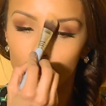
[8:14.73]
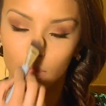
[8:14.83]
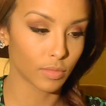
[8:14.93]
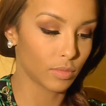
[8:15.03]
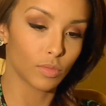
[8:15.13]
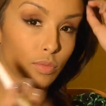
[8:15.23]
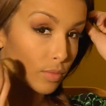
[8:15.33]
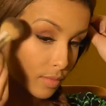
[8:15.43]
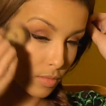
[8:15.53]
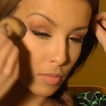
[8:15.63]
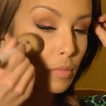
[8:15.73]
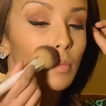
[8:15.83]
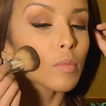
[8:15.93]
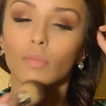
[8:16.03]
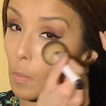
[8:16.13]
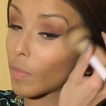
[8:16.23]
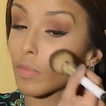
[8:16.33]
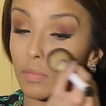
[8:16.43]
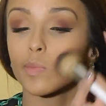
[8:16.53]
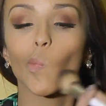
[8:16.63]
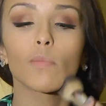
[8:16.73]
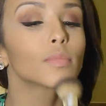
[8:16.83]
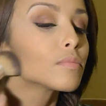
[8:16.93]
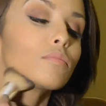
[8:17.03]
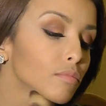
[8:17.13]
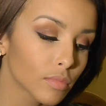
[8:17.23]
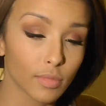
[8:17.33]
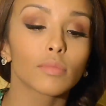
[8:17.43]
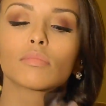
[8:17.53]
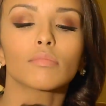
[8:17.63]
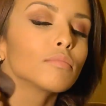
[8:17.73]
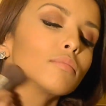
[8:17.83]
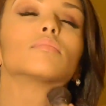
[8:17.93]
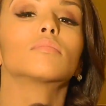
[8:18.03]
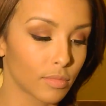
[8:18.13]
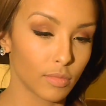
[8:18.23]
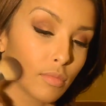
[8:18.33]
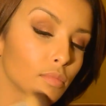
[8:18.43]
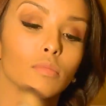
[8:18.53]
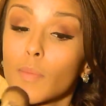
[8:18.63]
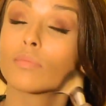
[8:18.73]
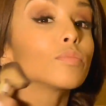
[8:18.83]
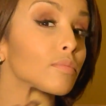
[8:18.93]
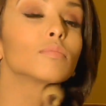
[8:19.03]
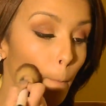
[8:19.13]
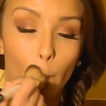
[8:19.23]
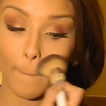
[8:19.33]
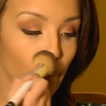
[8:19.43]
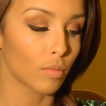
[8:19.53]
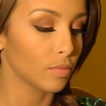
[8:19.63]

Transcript: and the most oil, blending everything all out so I look flawless and